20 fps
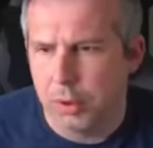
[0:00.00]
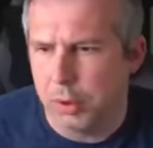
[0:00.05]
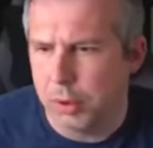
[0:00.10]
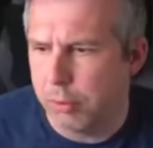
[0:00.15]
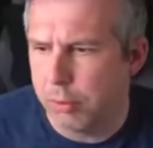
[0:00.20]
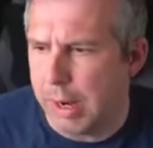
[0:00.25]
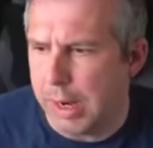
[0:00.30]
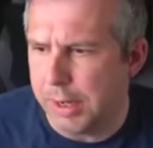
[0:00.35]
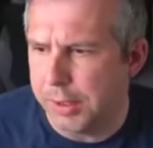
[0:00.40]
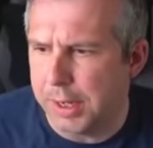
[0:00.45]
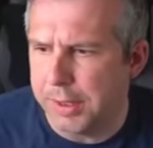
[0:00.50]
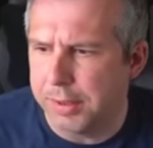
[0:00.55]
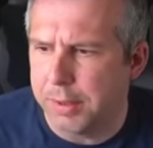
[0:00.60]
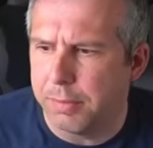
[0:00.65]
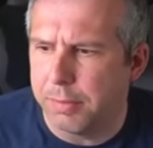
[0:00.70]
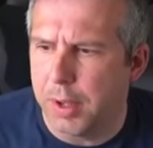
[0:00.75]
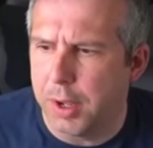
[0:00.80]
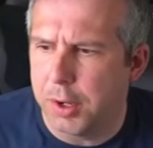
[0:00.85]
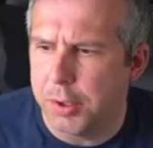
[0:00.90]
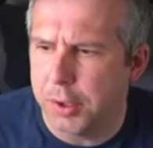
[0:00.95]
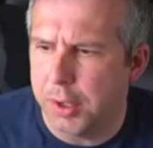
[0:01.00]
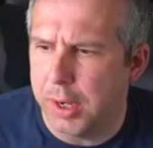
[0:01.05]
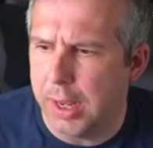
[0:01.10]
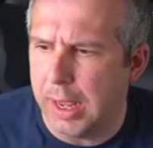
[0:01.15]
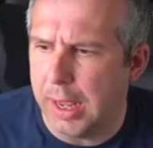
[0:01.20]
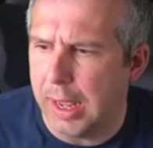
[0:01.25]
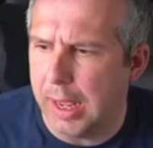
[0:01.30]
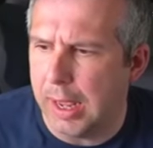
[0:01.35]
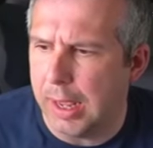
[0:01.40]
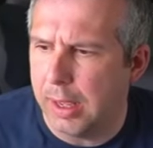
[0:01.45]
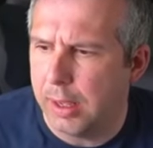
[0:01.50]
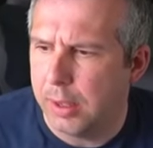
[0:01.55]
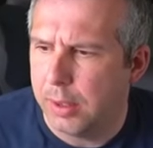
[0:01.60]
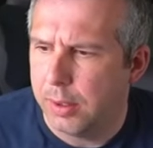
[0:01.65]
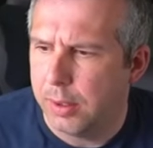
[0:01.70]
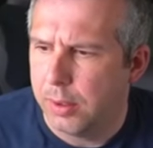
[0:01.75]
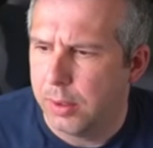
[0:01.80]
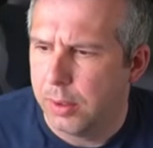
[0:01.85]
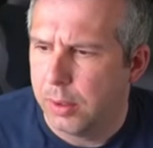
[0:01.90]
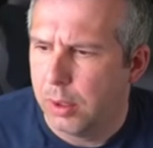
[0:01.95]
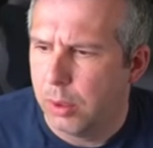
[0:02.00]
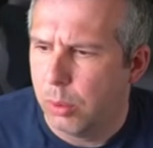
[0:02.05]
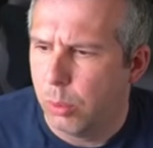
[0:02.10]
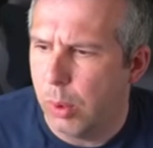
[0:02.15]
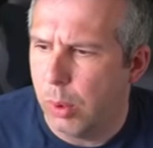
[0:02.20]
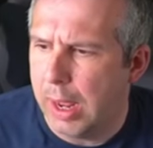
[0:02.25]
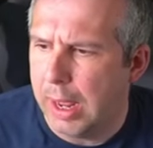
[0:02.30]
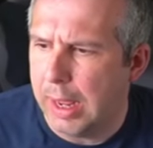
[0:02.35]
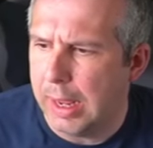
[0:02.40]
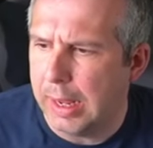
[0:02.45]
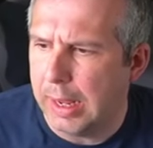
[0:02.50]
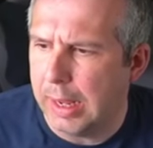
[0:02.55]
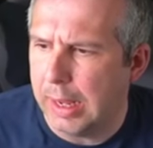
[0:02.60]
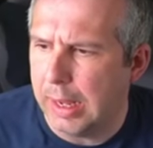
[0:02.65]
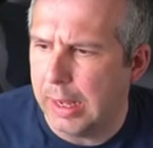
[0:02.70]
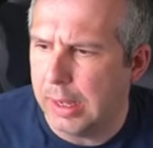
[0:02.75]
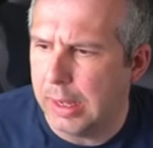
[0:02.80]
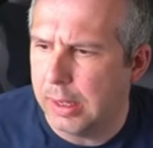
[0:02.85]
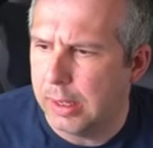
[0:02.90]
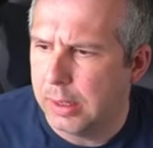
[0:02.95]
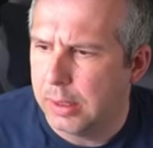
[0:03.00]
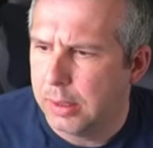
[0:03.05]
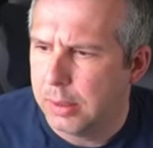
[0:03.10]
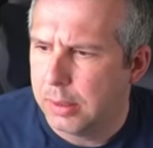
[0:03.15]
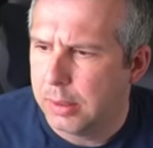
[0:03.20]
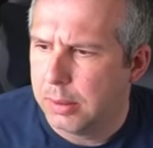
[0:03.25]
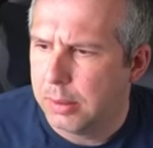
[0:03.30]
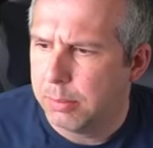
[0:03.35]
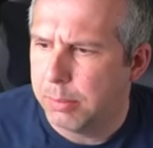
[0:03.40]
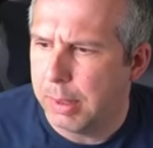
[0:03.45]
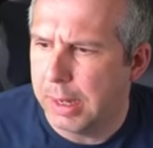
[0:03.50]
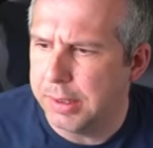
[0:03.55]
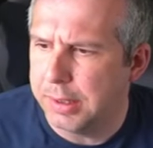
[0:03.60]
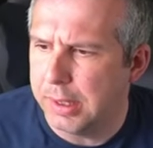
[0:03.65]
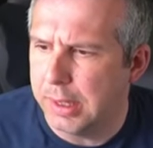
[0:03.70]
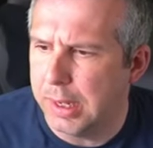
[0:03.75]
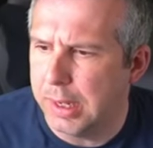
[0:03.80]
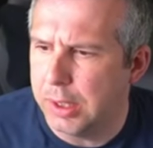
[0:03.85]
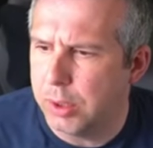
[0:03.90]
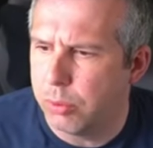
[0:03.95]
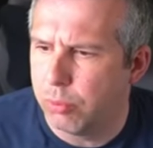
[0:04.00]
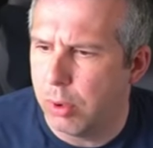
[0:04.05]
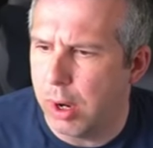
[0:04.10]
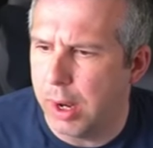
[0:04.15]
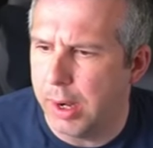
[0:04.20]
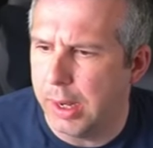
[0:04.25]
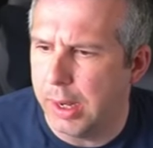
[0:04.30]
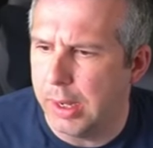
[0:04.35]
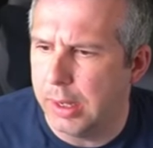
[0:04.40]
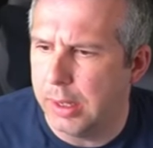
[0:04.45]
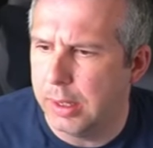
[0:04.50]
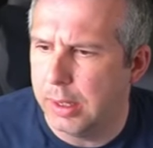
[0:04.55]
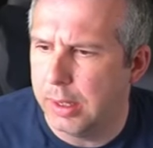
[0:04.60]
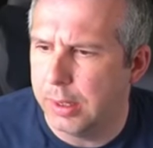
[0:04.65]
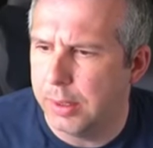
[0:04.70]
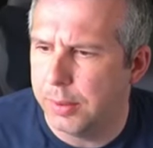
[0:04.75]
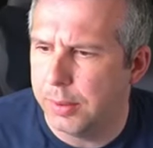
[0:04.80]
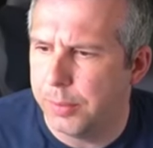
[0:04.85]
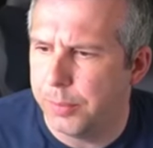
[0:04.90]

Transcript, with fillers: So Scratch has a version here where he basically is running